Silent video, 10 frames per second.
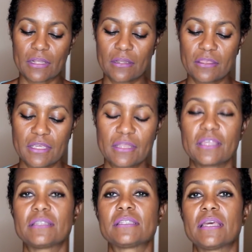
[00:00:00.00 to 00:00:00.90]
I think
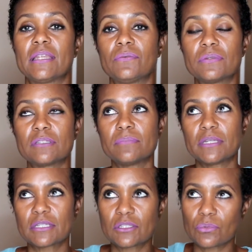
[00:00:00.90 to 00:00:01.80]
they said it was
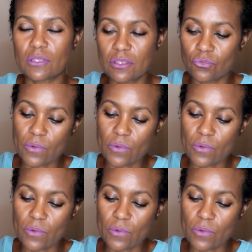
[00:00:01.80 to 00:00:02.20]
mixed with